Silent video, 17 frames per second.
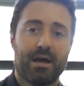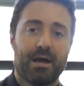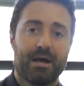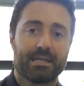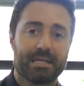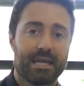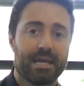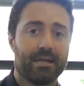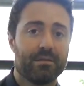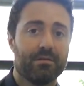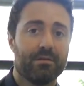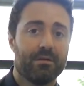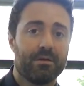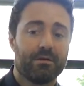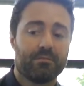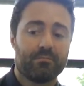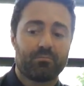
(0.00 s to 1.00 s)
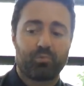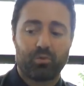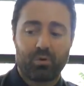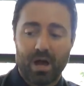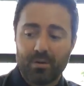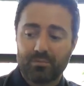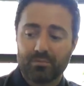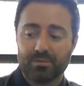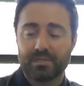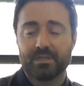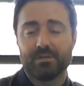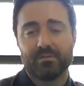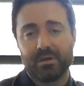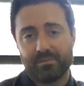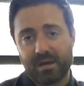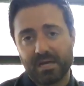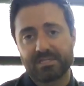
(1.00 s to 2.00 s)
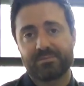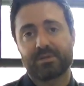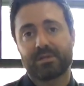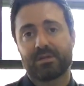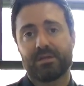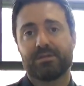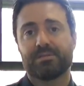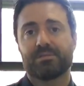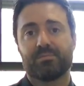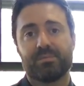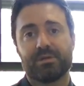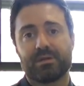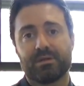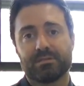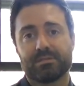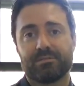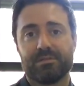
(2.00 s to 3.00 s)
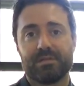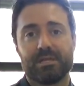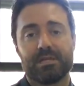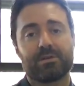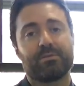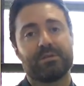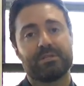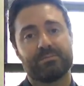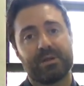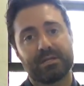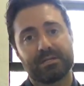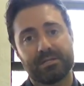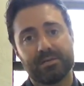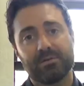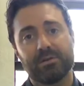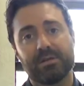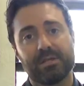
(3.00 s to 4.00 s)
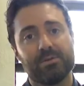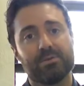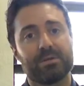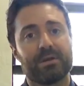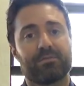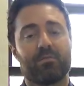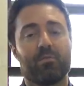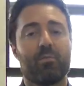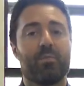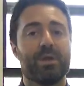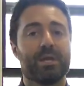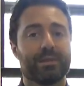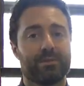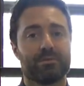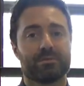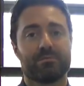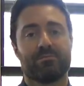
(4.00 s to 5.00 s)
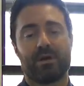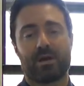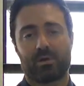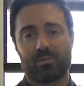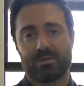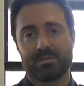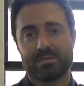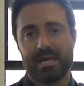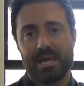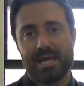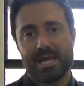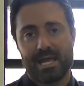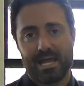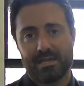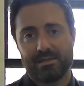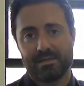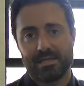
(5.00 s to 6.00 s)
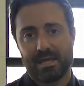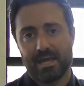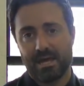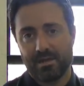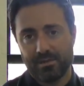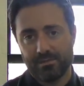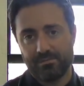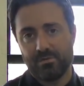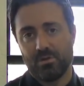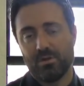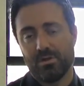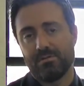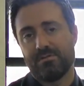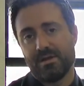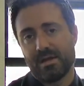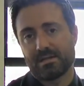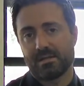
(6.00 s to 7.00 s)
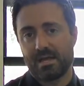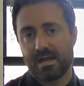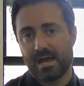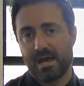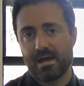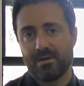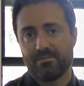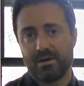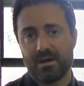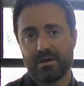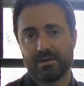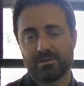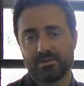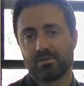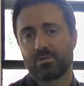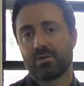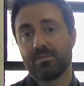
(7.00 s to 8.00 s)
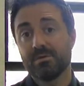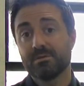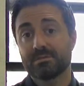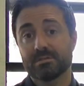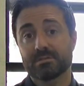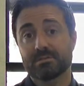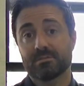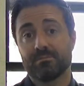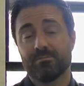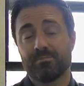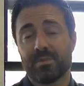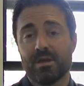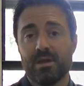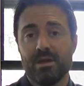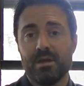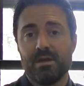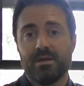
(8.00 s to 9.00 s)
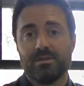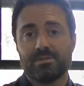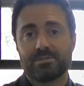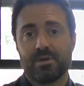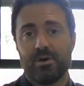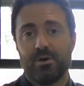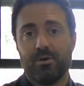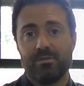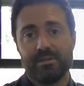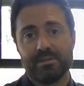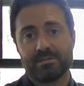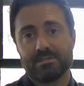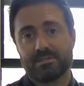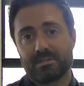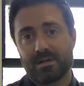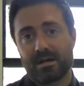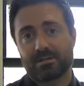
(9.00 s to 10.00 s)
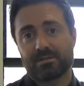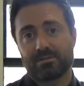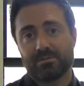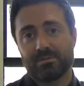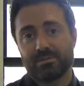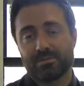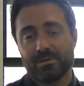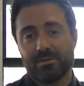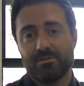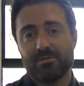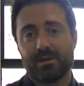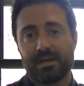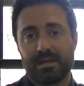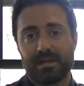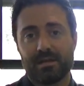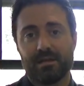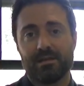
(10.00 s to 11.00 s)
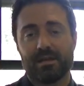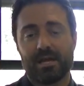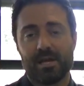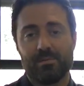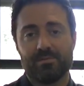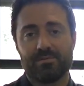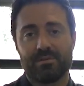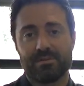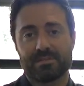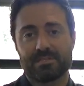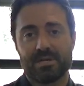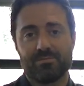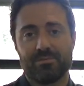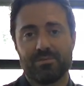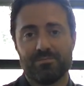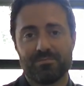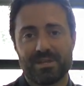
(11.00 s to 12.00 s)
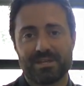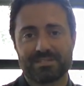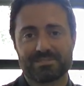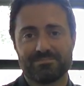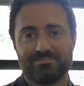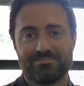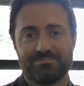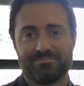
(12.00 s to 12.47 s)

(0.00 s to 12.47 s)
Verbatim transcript: Again, probably in my speculation because of the increased bacteria that you get from being in those environments and the healthful effect they have on your immune system. So this is Doctor Ruscio, and I hope you found this helpful. Thanks.